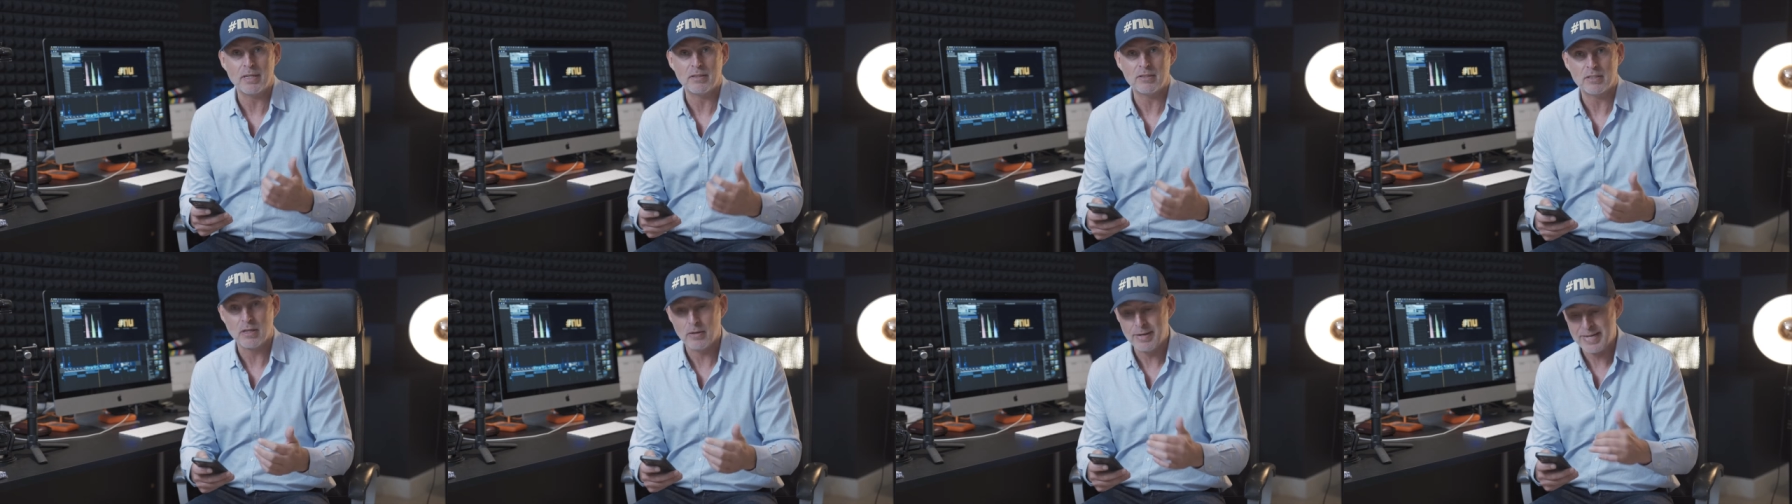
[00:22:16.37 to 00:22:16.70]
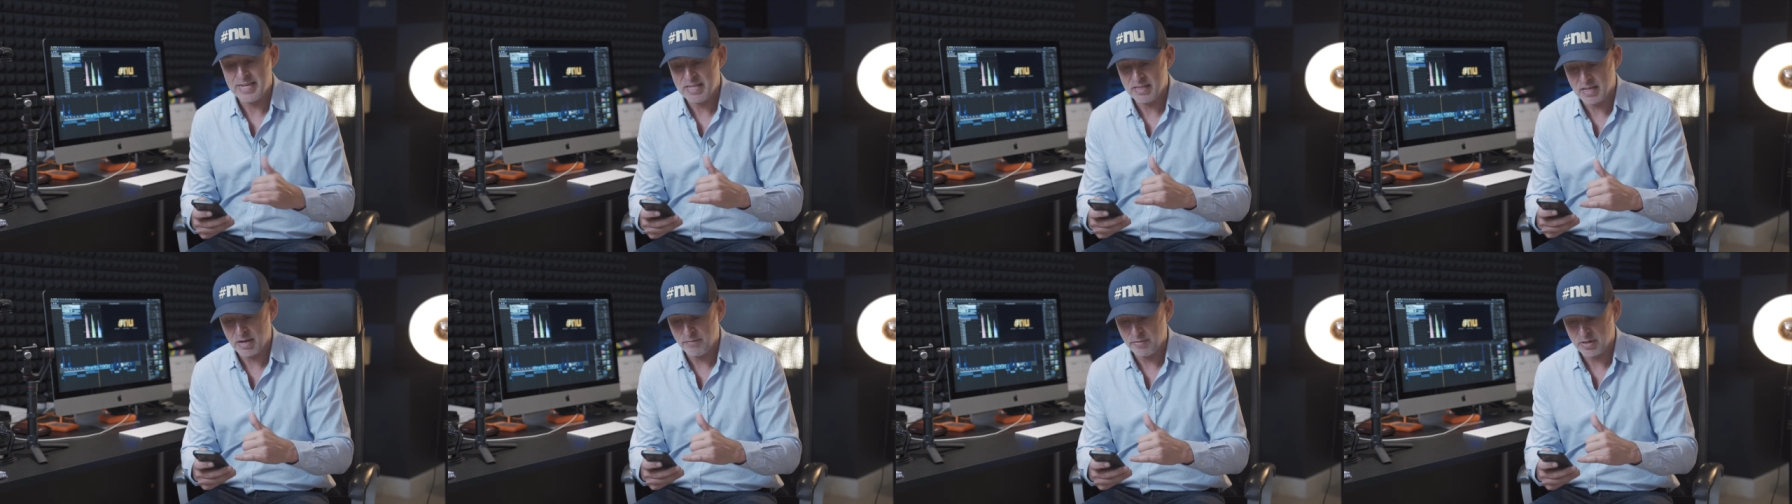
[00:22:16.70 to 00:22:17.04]
So
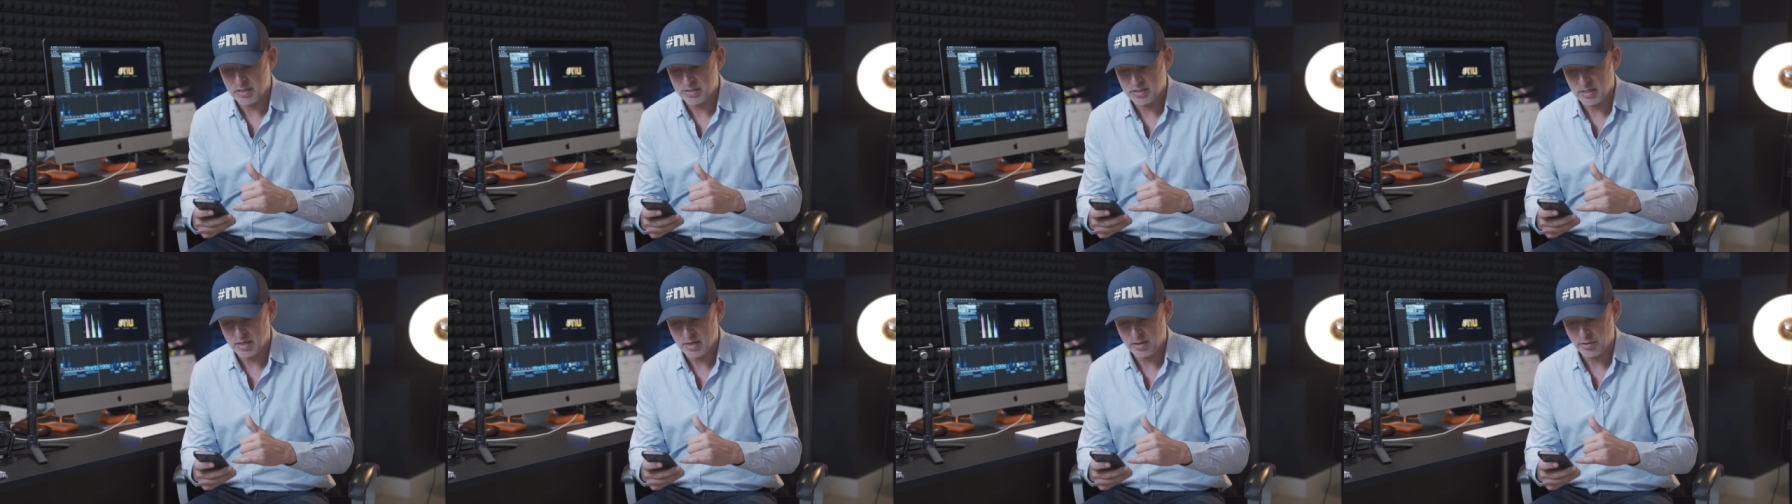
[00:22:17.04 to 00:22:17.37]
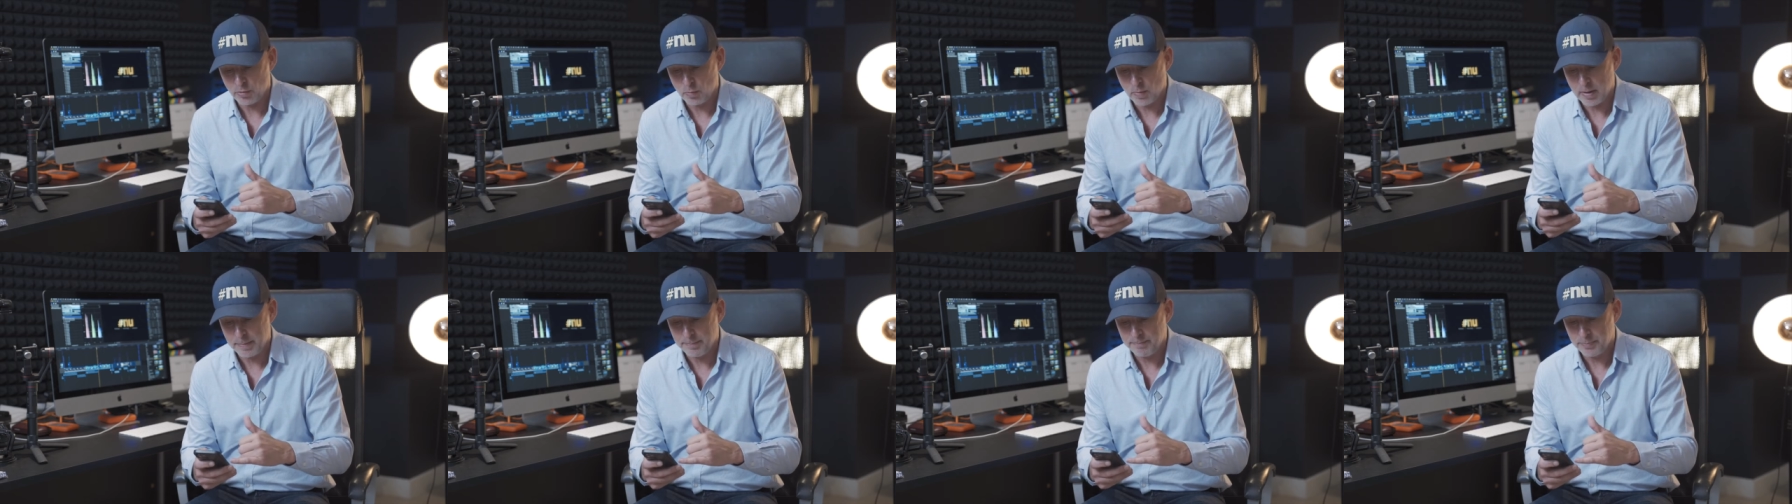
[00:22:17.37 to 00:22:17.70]
he's given us another
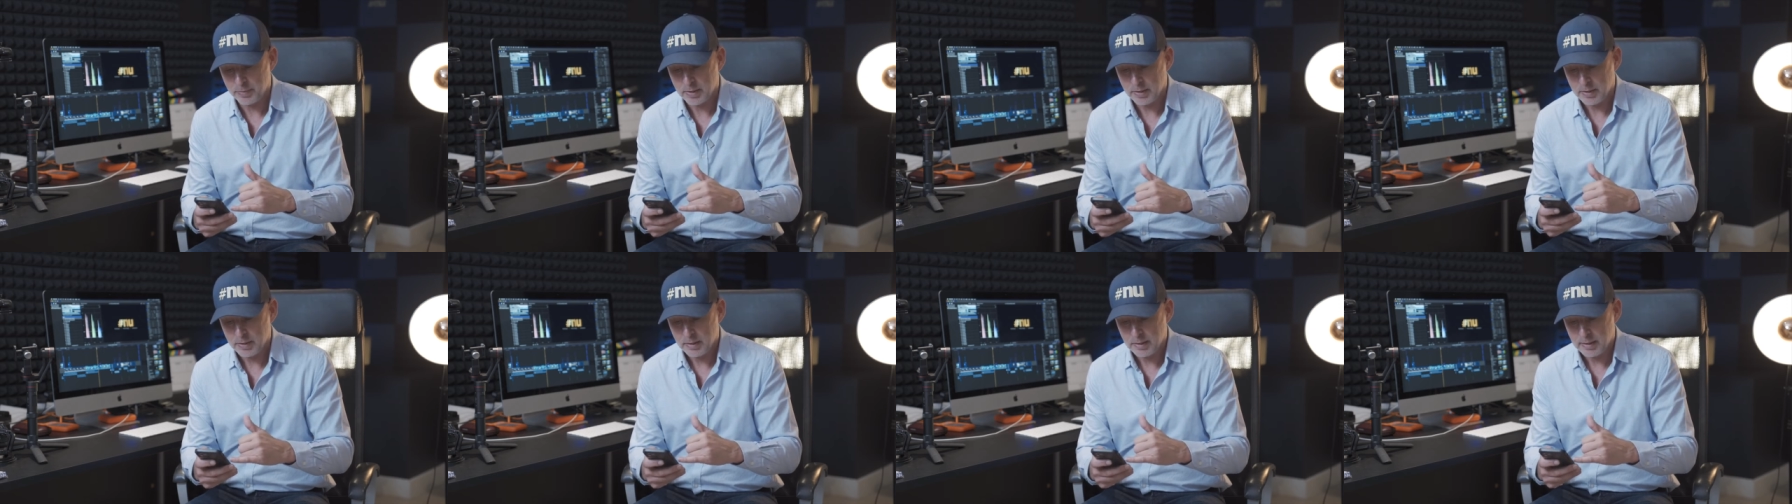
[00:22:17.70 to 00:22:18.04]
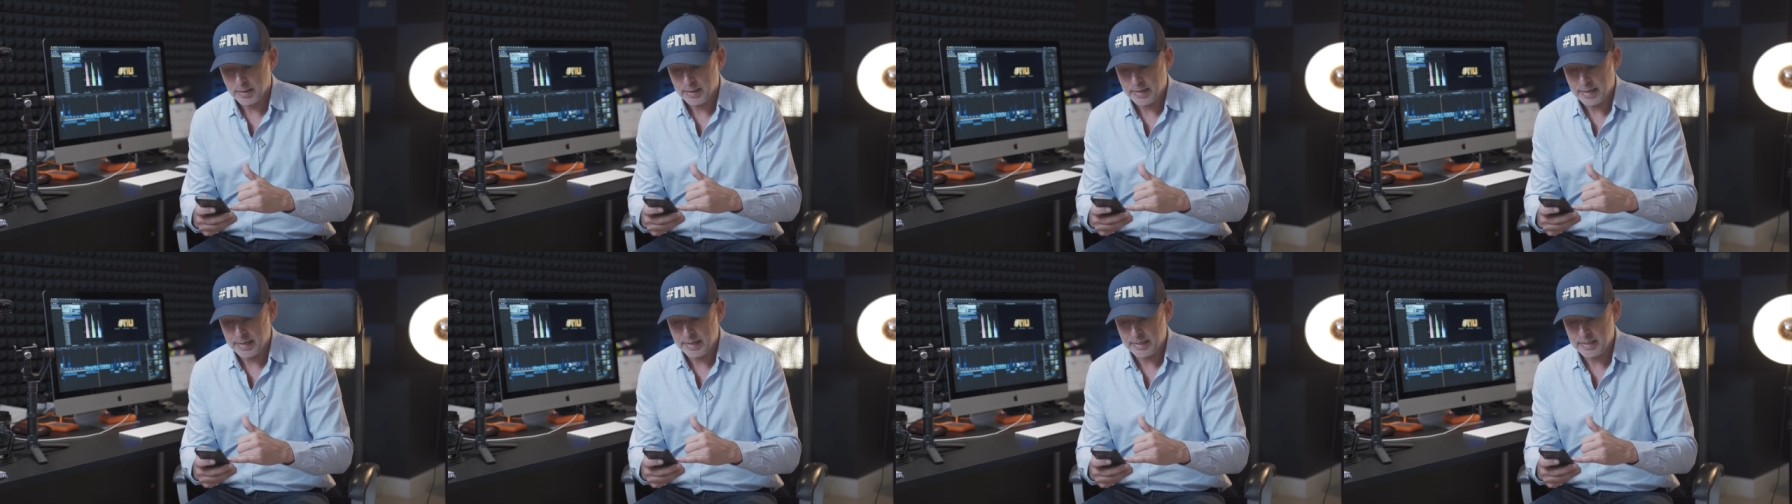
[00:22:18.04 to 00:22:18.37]
one
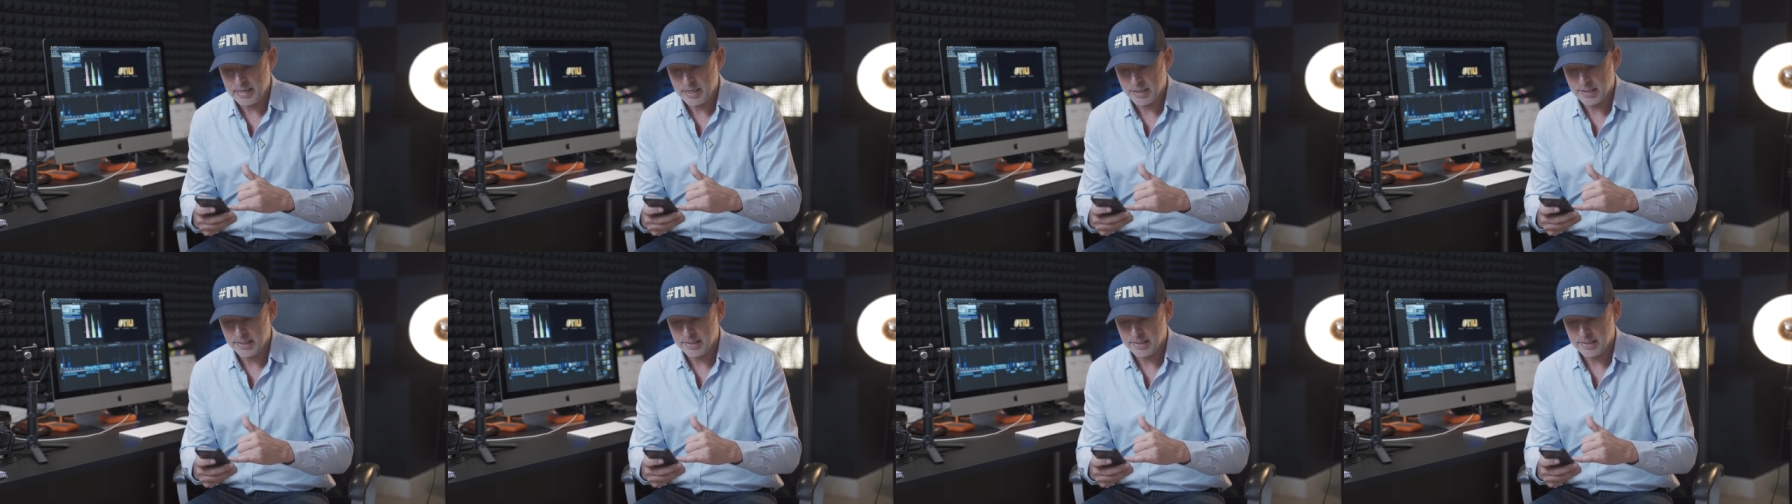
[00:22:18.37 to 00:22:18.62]
and this